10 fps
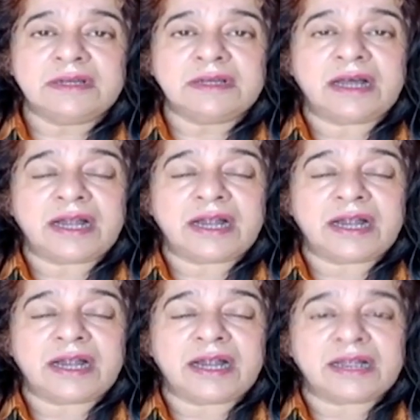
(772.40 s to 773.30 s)
and
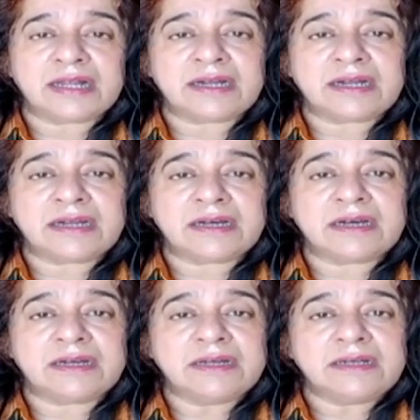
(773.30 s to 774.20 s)

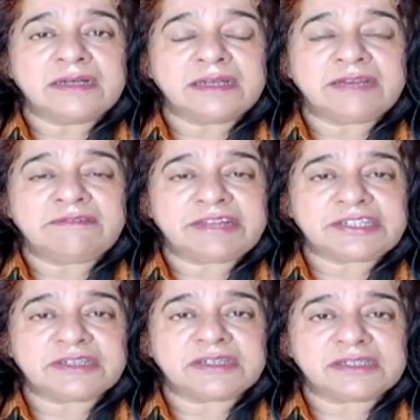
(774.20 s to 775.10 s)
that
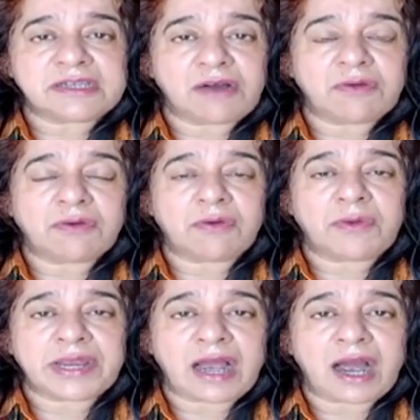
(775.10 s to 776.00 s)
inflation is now
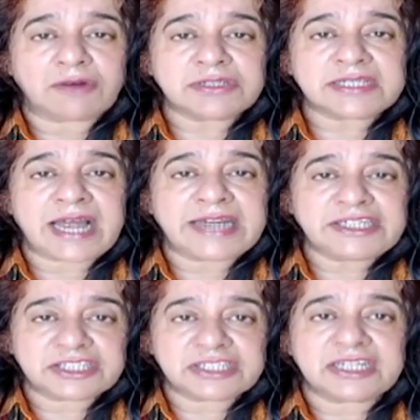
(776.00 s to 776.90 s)
going outside
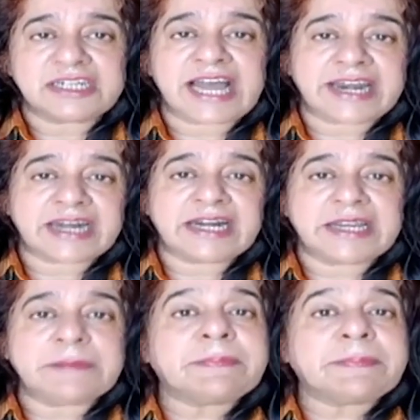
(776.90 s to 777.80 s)
just the
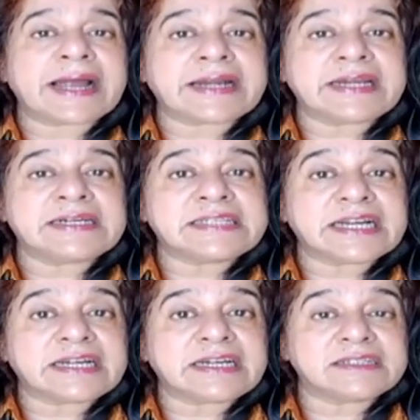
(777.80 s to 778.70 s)
directly impacted
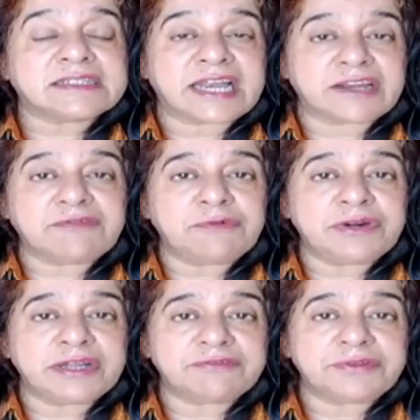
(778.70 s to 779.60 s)
sectors like
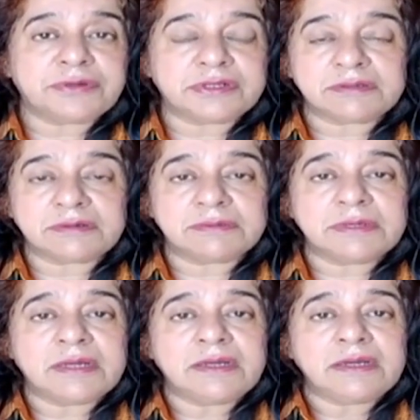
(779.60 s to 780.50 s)
food and fuel. So,
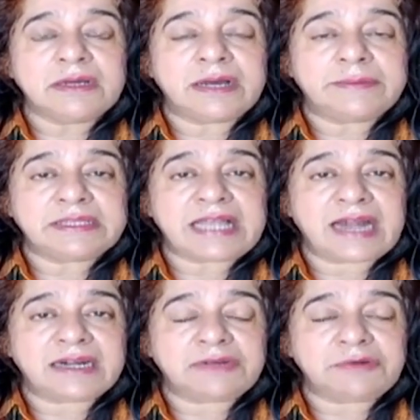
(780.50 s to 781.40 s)
I mean,
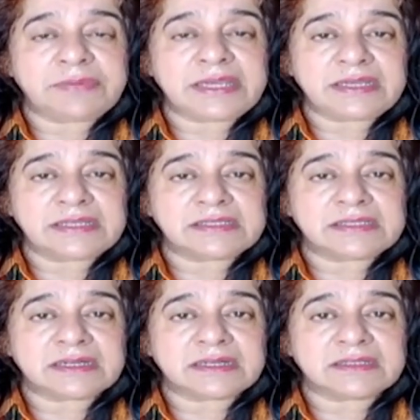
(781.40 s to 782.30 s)
that to me is
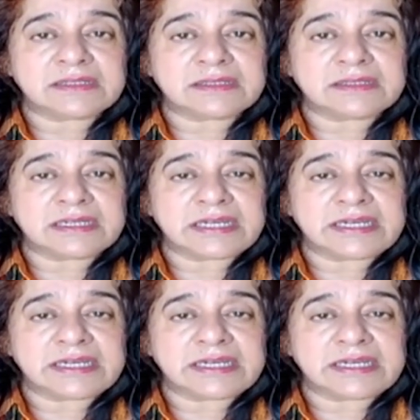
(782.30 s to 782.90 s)
the concern in